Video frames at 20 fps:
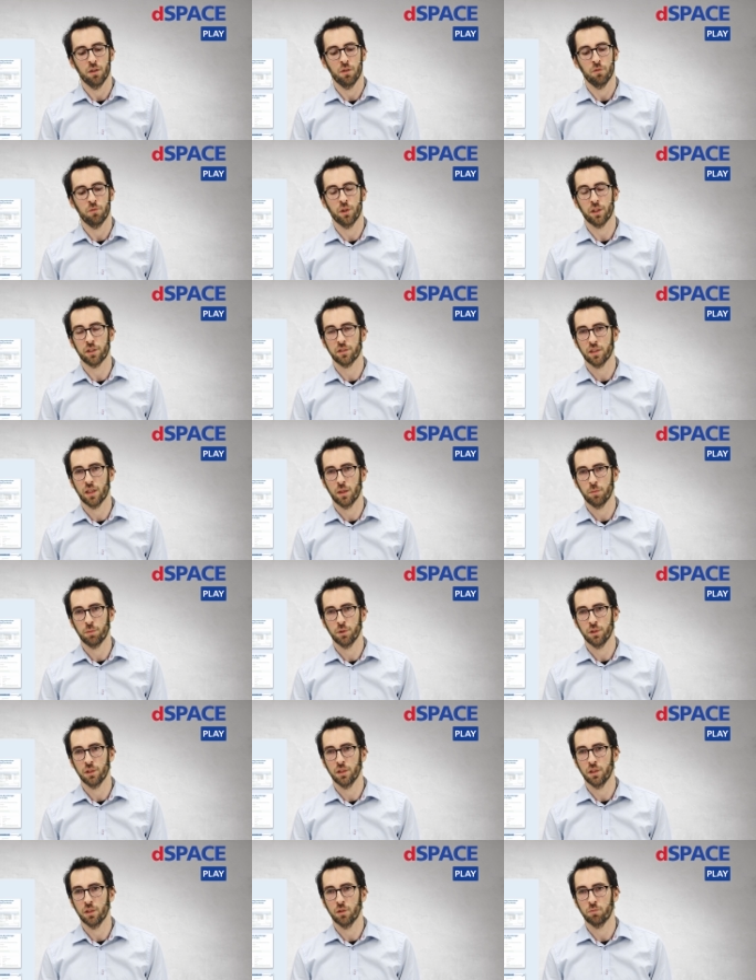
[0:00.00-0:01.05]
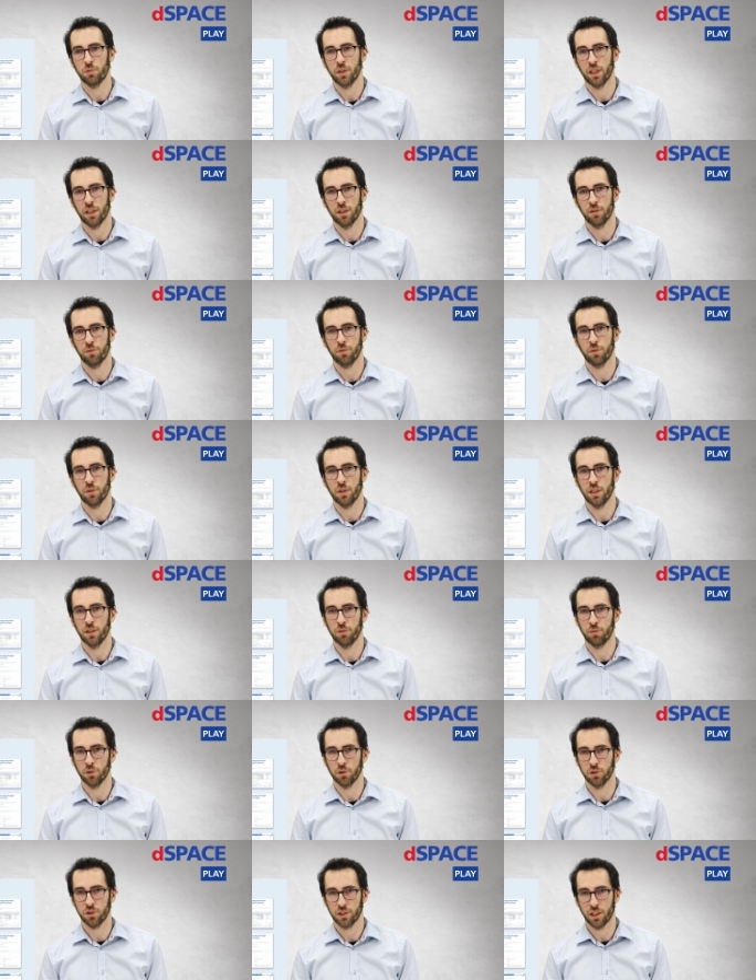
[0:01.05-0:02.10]
For example, we have, if
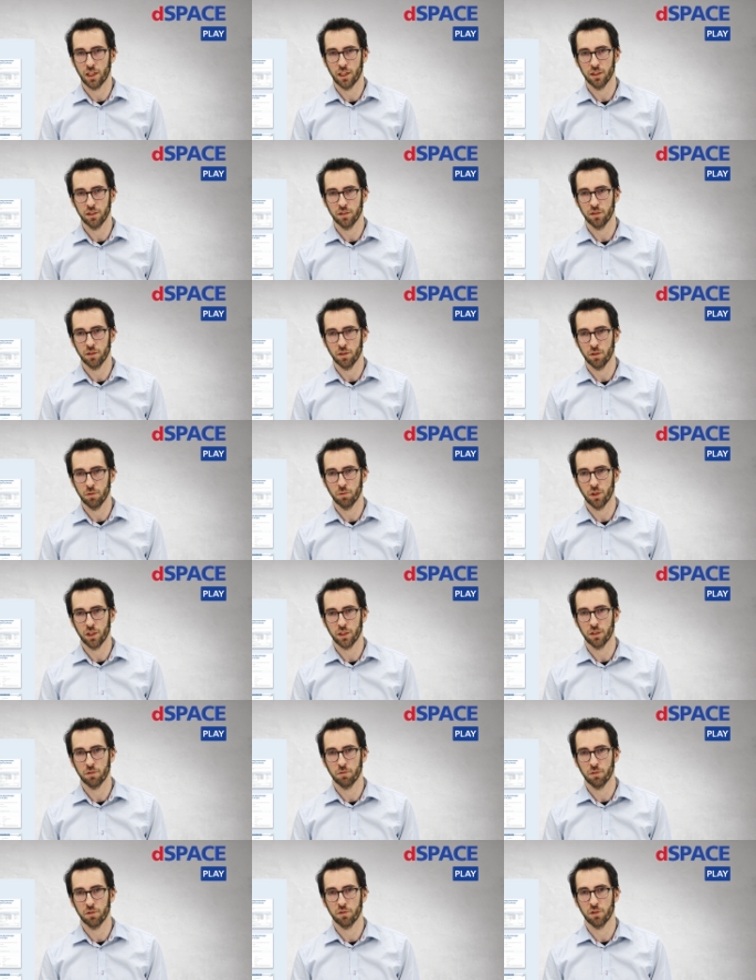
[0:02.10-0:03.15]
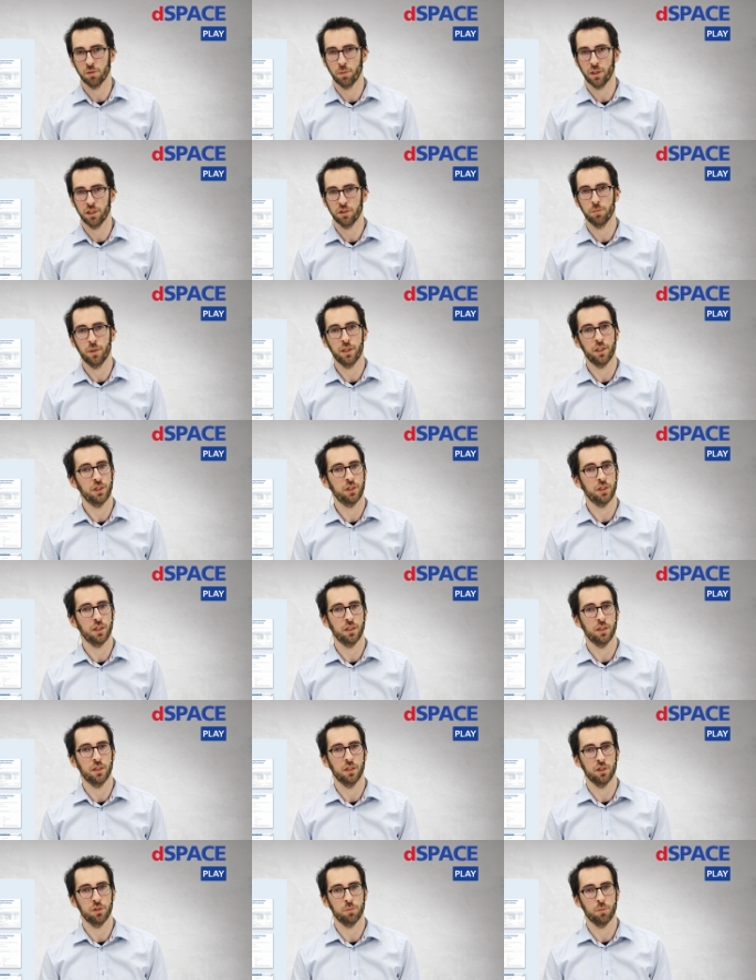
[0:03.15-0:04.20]
you start working with the bus manager,
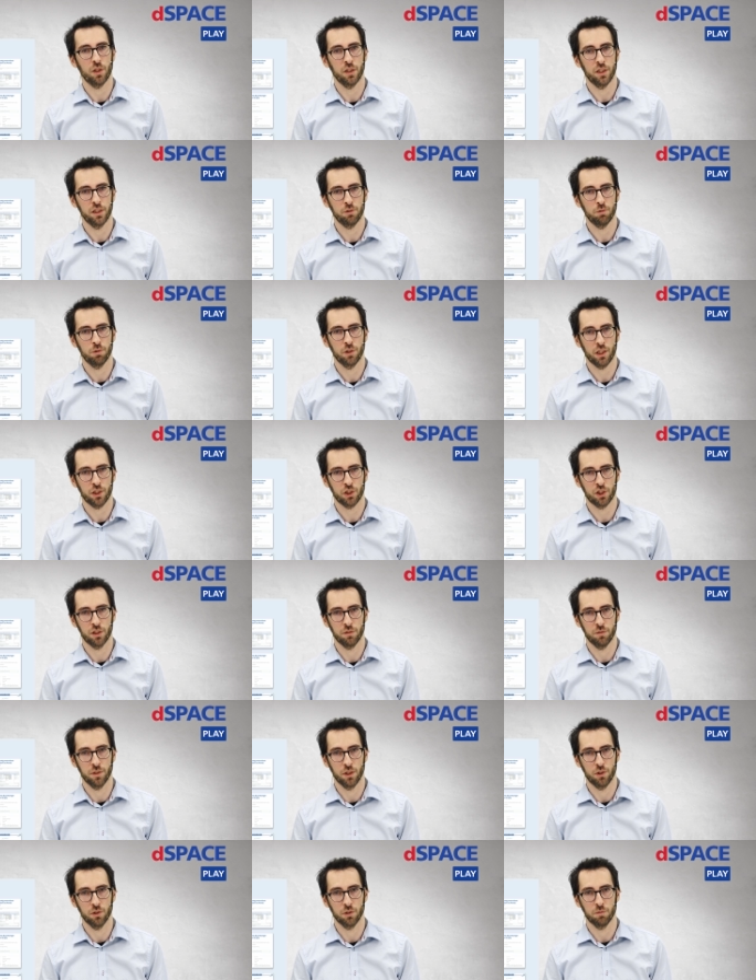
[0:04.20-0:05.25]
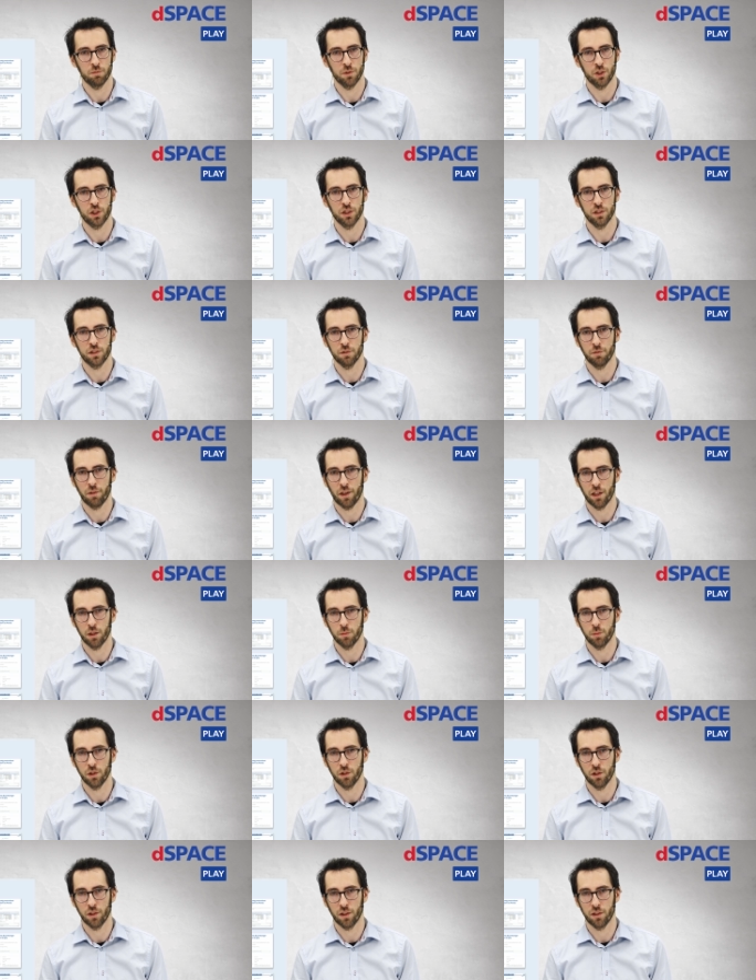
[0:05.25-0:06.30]
a small introduction video, which is
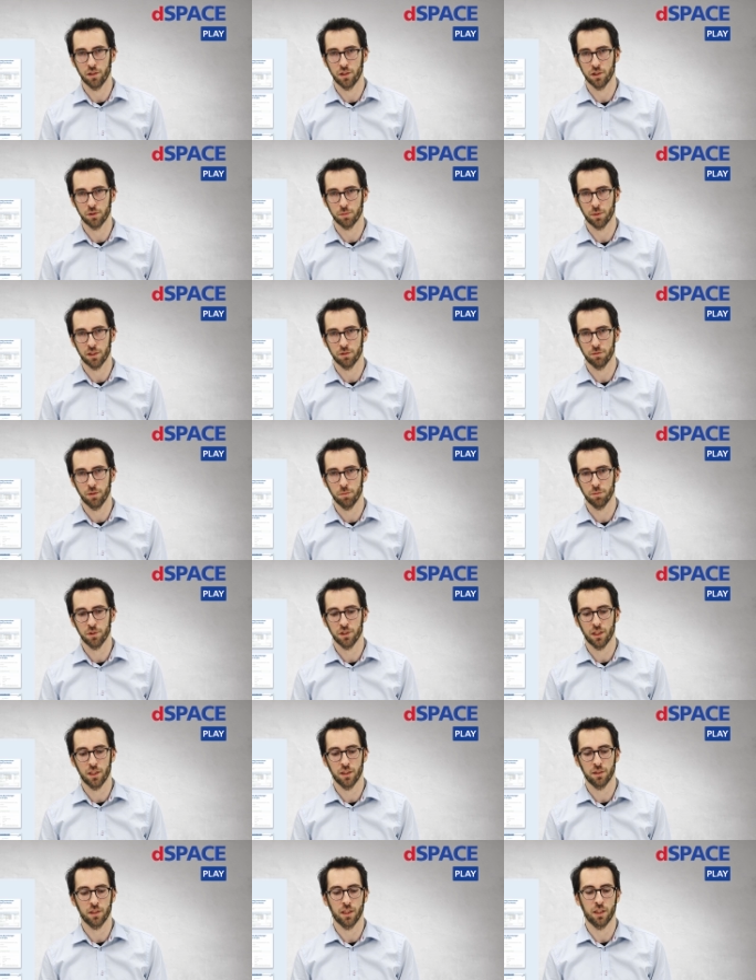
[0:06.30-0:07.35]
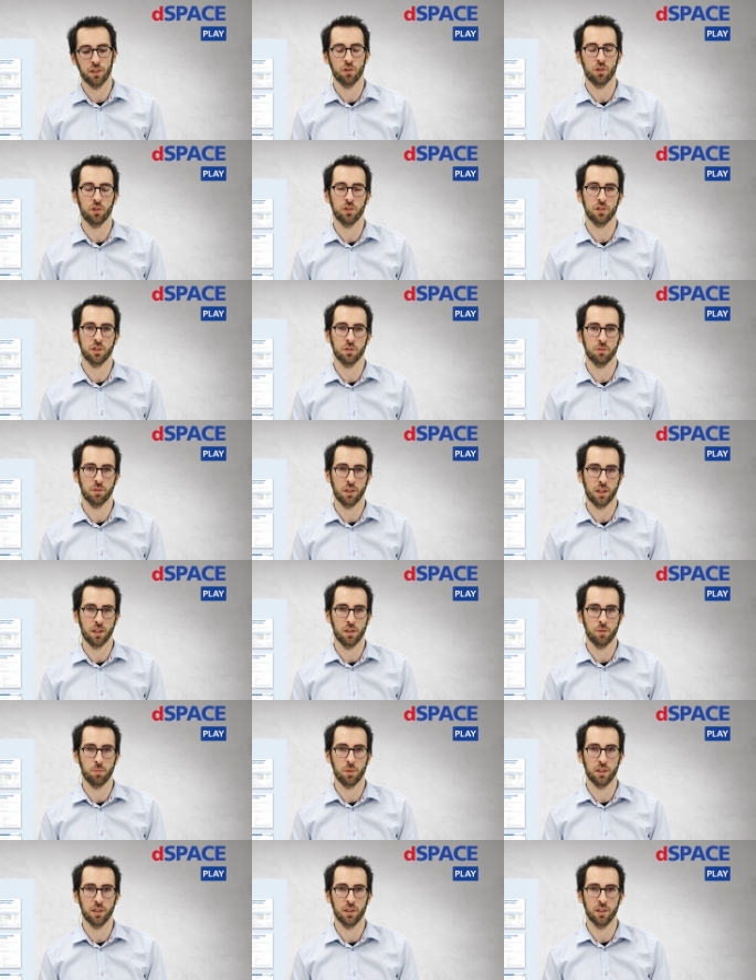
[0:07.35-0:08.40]
available on the DSpace website and also
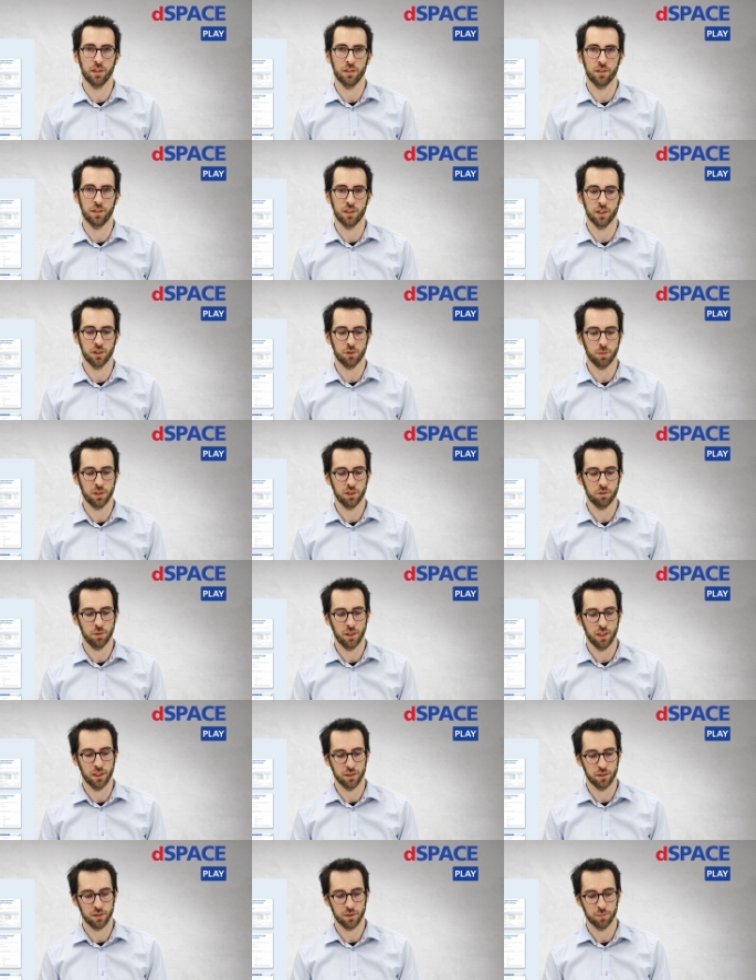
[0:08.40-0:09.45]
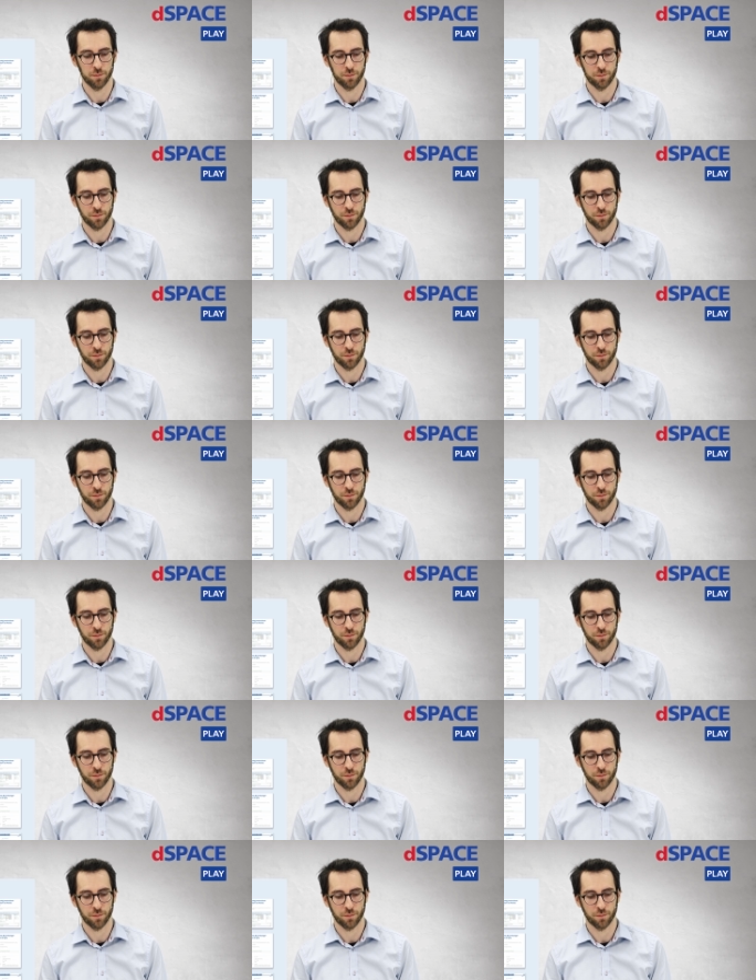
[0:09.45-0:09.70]
available in the DSpace release.